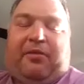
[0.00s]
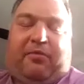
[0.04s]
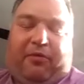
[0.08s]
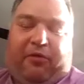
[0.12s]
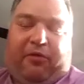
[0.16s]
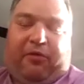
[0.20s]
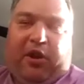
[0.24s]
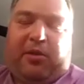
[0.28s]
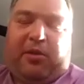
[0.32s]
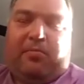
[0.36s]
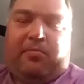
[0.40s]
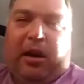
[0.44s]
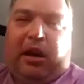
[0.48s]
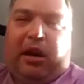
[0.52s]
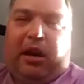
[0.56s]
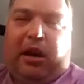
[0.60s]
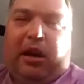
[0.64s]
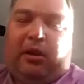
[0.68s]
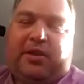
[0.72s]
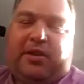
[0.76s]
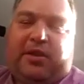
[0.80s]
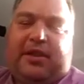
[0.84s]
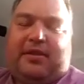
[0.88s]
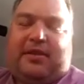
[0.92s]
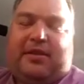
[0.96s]
3
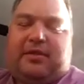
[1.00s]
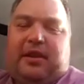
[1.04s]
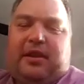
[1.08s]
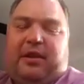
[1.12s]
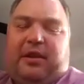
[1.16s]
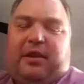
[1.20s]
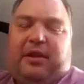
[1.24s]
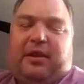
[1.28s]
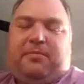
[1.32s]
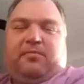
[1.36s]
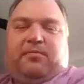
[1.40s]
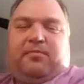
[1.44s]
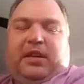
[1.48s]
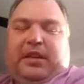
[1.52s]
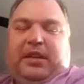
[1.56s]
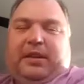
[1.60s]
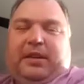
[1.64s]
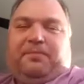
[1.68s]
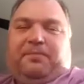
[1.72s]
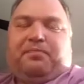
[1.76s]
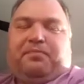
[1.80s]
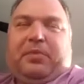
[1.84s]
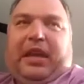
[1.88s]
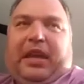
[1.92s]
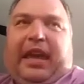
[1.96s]
miles is
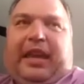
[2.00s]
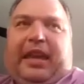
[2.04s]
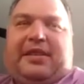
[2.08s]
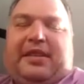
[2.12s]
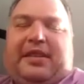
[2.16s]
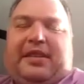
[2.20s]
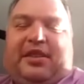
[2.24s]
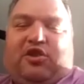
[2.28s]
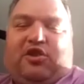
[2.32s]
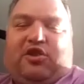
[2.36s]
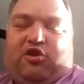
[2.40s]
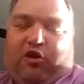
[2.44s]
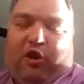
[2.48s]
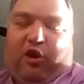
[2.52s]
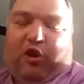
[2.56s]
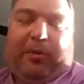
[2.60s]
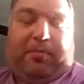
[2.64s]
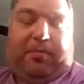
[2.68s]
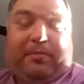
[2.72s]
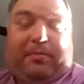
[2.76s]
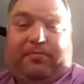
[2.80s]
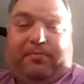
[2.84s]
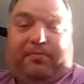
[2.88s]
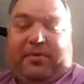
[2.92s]
his trip.